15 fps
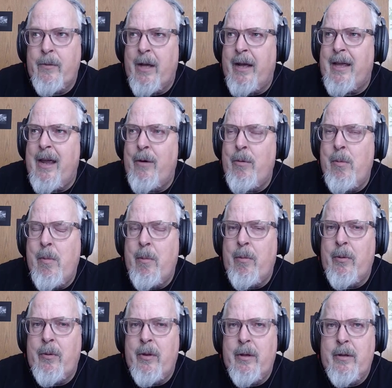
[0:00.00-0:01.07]
I can't
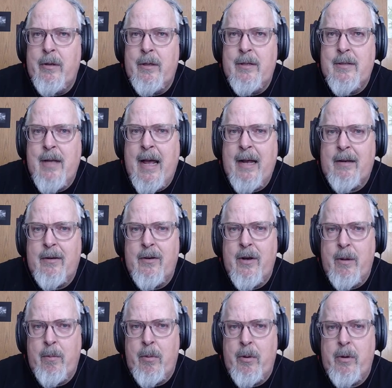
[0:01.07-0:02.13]
remember the exact
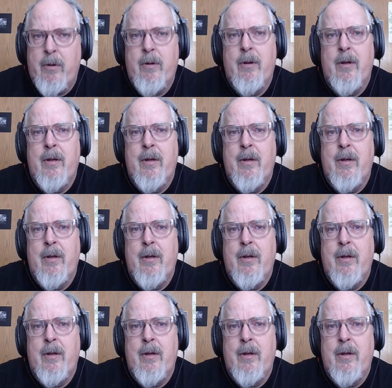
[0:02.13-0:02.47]
number,